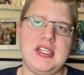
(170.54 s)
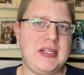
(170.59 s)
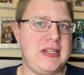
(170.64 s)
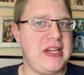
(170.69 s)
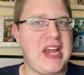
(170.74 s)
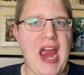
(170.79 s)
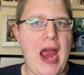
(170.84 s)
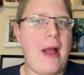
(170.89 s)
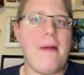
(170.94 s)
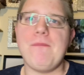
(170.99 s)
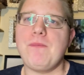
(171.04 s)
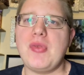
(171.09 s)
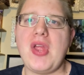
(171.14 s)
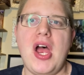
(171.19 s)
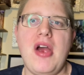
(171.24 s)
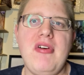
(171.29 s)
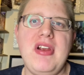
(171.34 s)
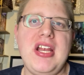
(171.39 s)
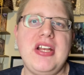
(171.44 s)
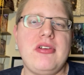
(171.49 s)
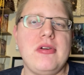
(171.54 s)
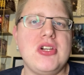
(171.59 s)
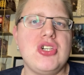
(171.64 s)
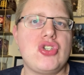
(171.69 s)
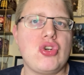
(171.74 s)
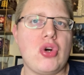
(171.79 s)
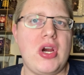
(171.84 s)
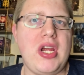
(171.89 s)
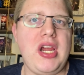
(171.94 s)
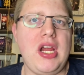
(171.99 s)
Yeah, I really do
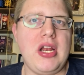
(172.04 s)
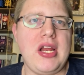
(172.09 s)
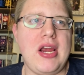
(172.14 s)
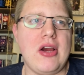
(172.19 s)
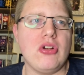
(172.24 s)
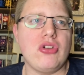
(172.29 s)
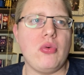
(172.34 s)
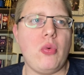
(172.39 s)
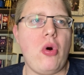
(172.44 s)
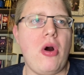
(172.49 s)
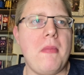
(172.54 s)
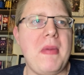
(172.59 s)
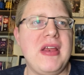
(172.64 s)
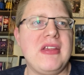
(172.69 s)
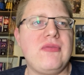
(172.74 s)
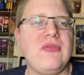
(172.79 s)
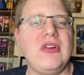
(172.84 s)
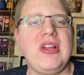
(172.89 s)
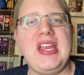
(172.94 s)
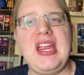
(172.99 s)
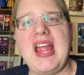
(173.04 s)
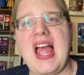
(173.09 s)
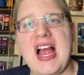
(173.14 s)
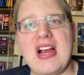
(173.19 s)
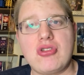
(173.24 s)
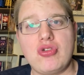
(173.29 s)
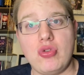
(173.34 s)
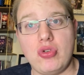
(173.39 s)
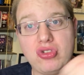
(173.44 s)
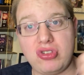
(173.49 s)
enjoy The Underwater Menace for the
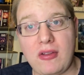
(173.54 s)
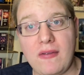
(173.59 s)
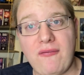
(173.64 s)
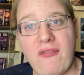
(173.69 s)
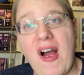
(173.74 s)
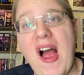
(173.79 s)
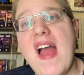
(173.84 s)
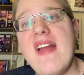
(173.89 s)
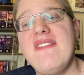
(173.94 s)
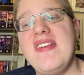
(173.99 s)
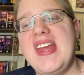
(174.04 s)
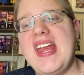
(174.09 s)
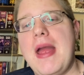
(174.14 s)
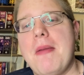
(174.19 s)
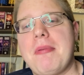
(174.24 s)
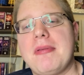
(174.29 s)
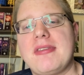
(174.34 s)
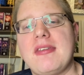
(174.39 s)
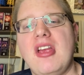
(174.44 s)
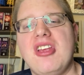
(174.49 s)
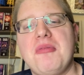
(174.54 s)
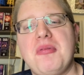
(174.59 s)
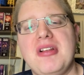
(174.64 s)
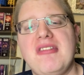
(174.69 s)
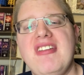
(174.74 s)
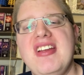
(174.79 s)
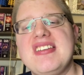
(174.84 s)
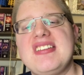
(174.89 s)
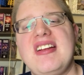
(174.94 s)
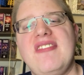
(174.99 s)
actual surviving episodes. But
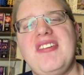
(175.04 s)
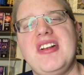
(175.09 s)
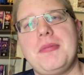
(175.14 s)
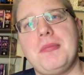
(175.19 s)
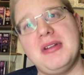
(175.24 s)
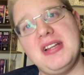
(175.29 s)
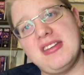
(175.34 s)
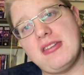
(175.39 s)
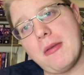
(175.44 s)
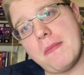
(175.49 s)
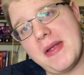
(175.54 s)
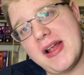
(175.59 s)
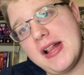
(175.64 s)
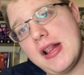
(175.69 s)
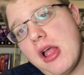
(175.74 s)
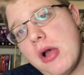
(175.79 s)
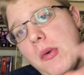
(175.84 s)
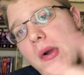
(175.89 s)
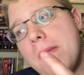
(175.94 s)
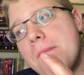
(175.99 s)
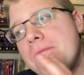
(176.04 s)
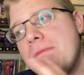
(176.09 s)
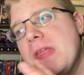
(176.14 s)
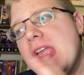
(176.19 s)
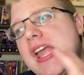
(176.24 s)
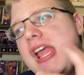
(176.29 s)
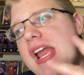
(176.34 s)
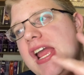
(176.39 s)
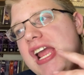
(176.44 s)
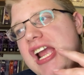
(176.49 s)
the reason I've had to put this a bit lower
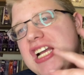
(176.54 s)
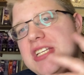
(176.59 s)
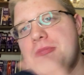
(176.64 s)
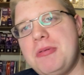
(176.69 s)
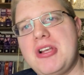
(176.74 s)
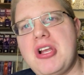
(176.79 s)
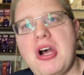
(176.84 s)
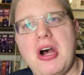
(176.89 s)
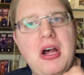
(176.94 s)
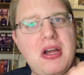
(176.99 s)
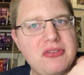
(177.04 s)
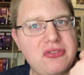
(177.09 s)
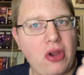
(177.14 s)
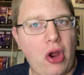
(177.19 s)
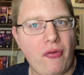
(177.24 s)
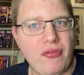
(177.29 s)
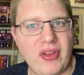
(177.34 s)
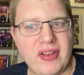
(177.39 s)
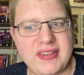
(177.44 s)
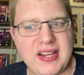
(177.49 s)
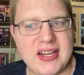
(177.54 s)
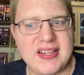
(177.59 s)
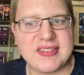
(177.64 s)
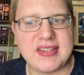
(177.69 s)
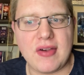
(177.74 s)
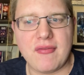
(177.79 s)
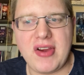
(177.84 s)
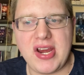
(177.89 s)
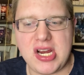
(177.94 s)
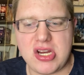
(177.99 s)
is because of the
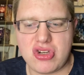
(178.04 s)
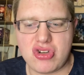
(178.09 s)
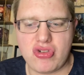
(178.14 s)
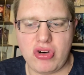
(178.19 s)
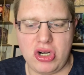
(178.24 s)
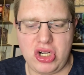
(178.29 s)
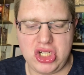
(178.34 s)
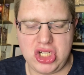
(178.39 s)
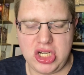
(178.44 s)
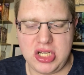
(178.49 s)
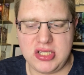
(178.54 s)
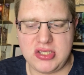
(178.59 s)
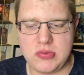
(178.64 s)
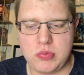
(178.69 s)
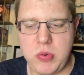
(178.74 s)
tallsnap reconstructions.